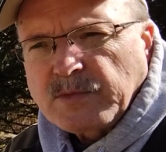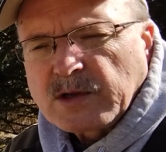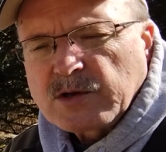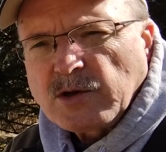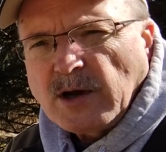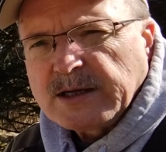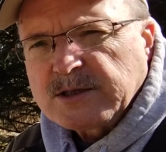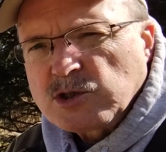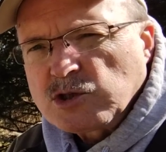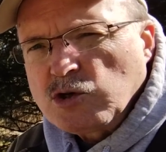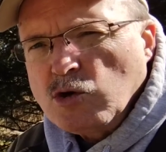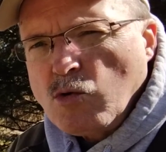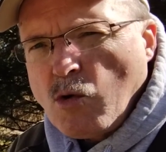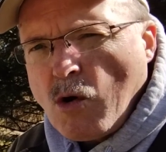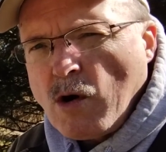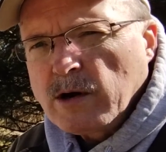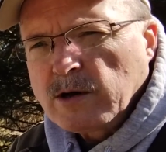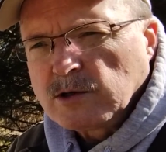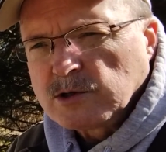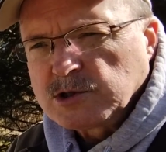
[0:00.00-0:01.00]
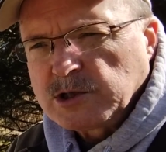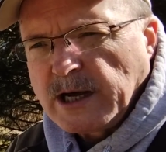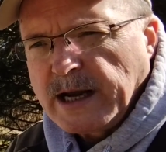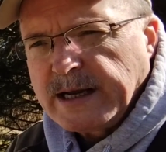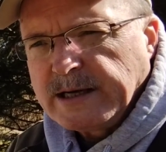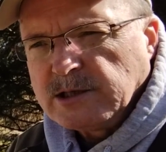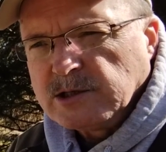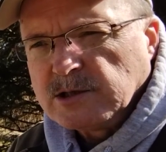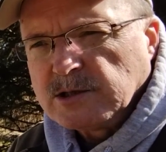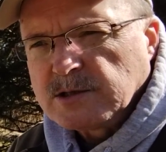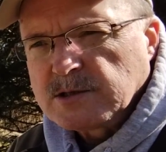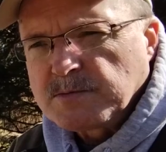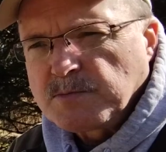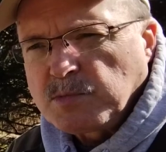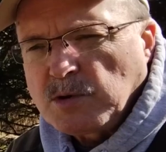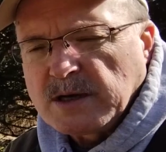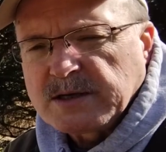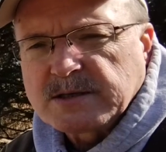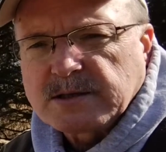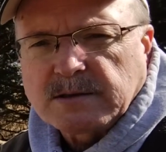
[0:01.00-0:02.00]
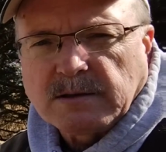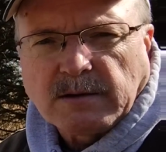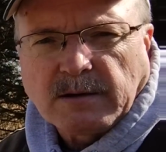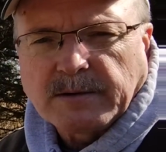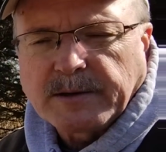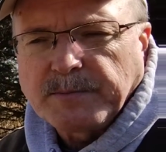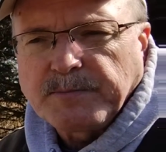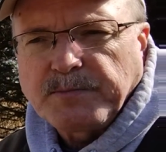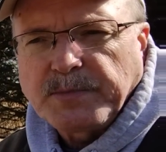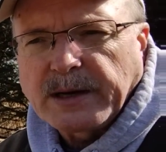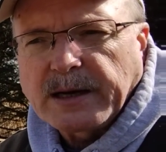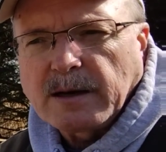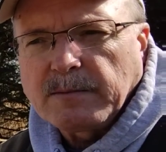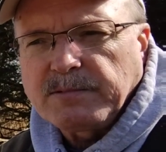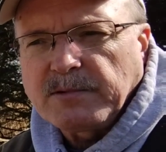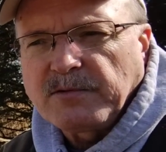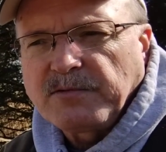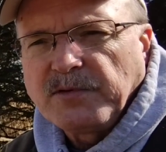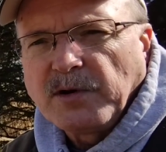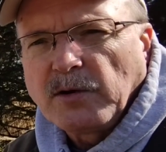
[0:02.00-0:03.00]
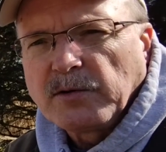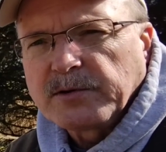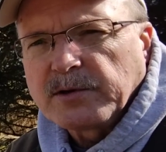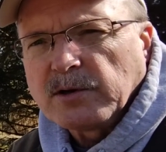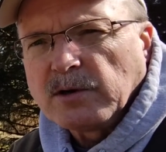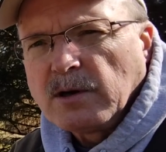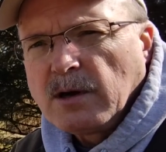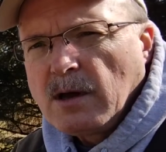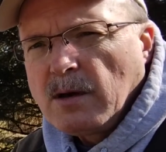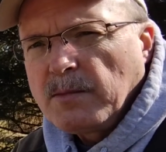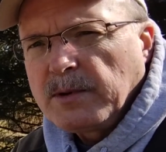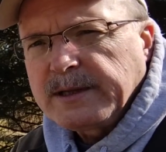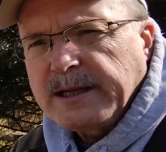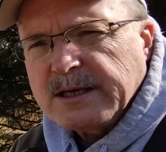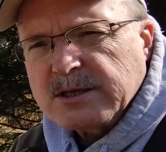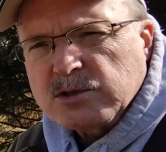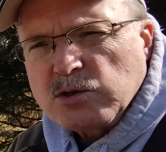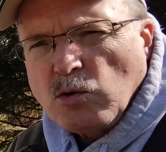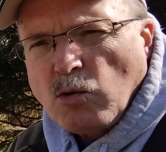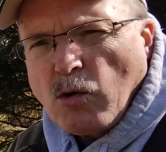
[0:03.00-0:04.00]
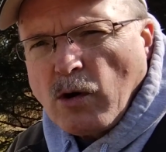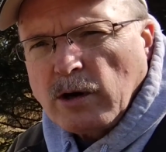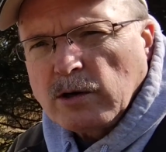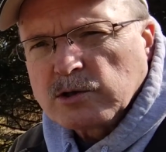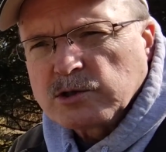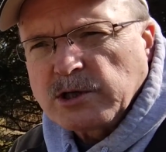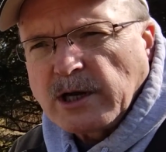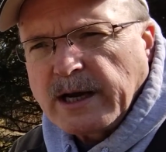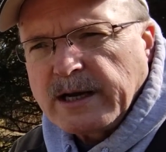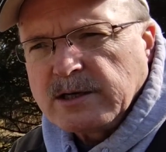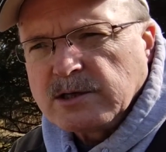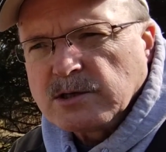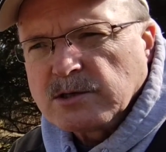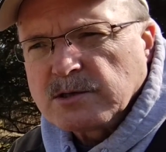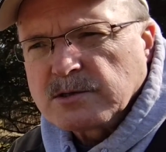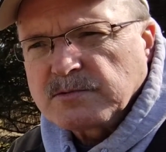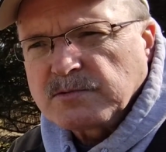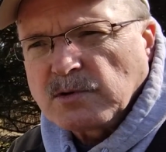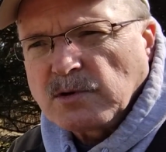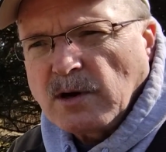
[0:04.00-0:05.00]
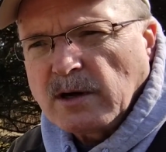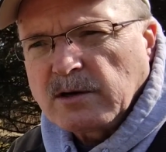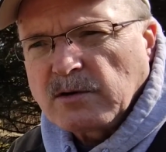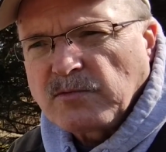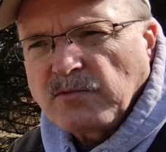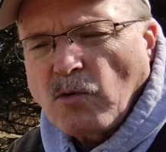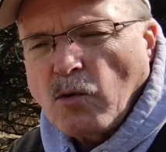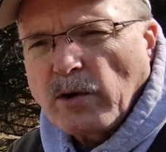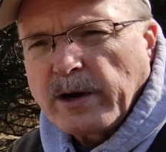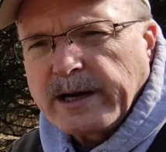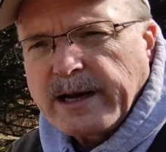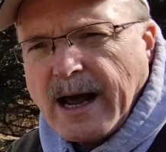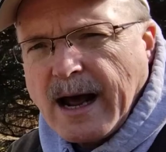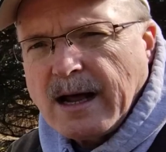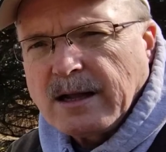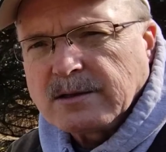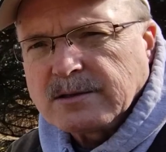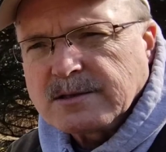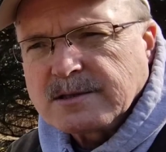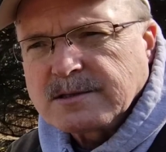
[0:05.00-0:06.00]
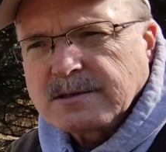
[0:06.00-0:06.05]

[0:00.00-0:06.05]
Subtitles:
So that's two oil changes plus, you know, pick up a filter, but that's two oil changes for under $40